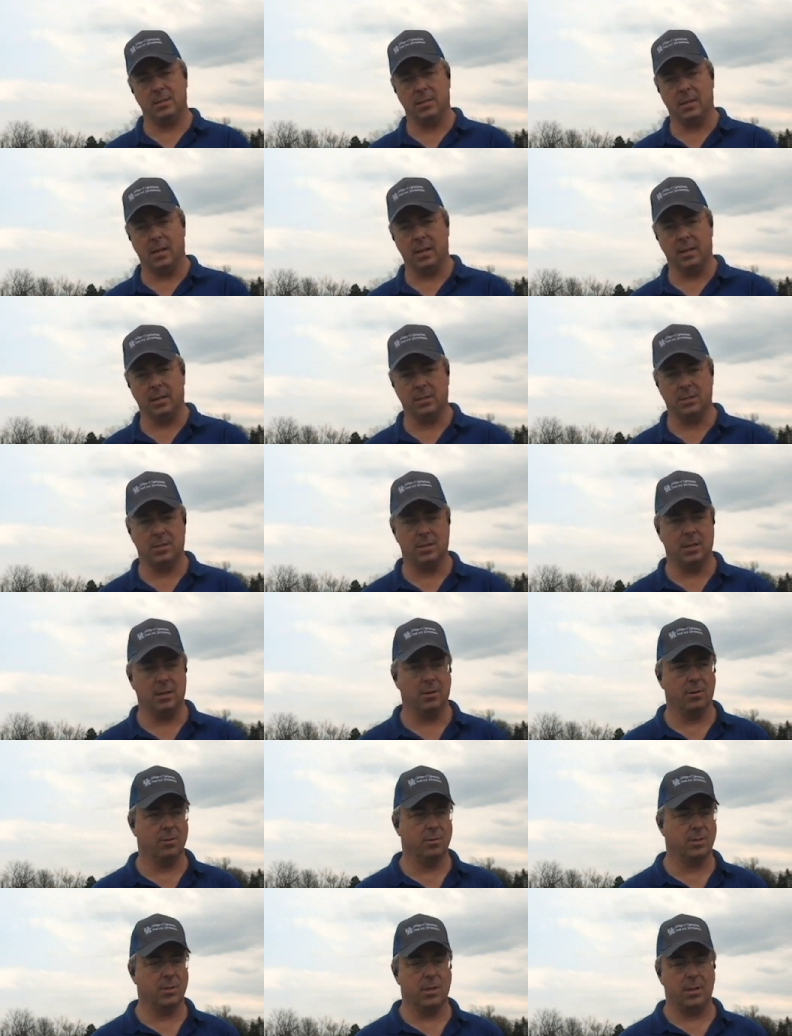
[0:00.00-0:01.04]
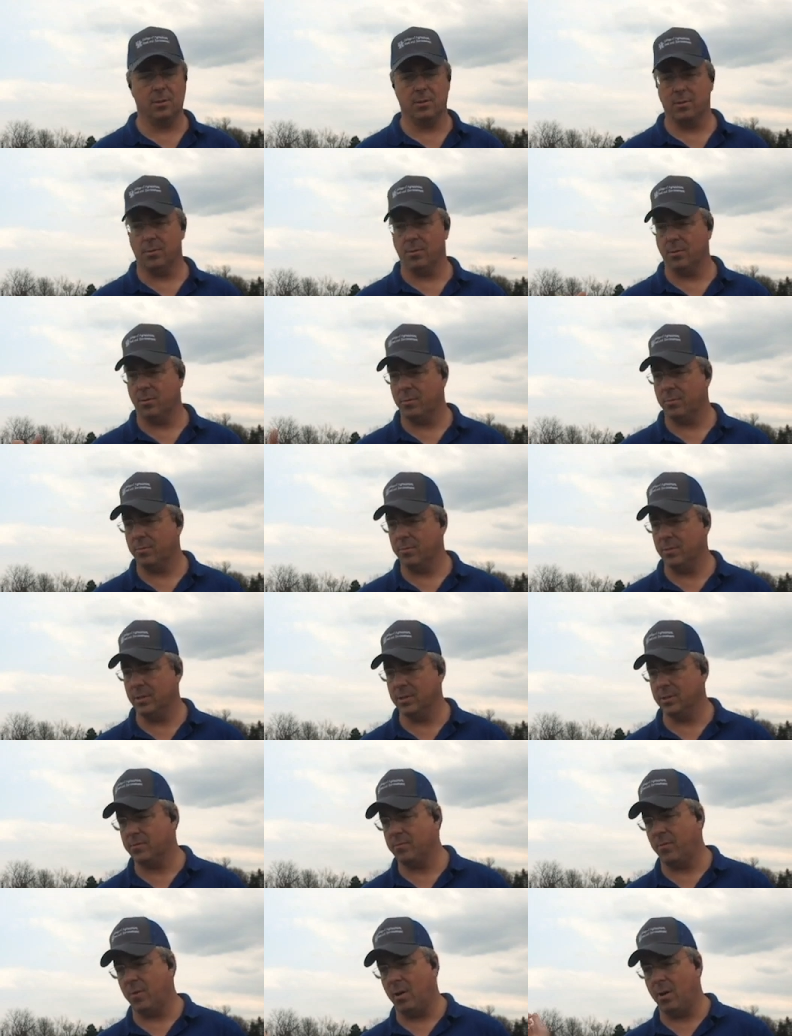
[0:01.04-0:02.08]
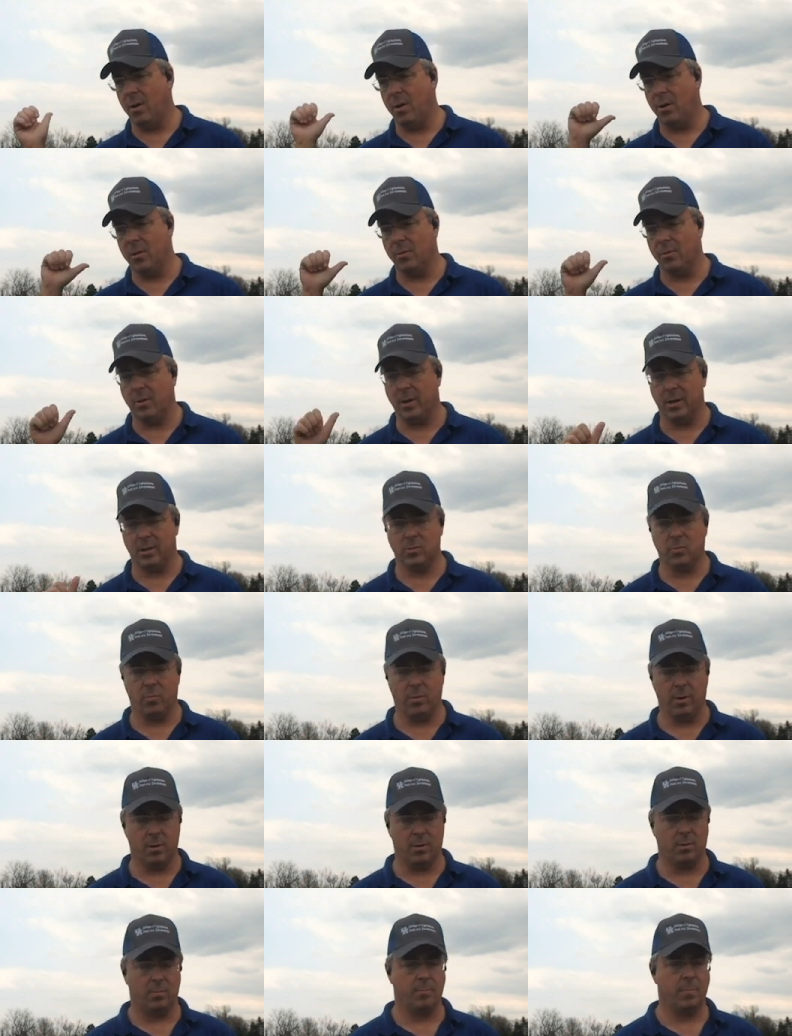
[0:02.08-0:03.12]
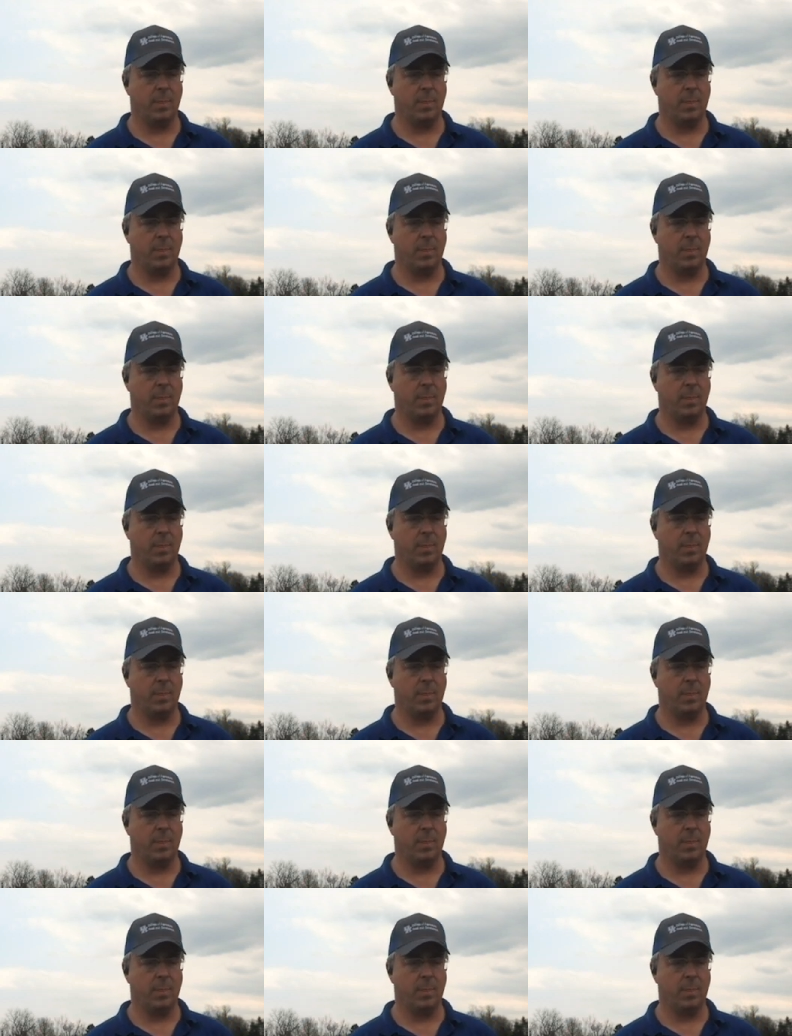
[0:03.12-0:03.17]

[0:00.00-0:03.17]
selling steers either this fall or next winter.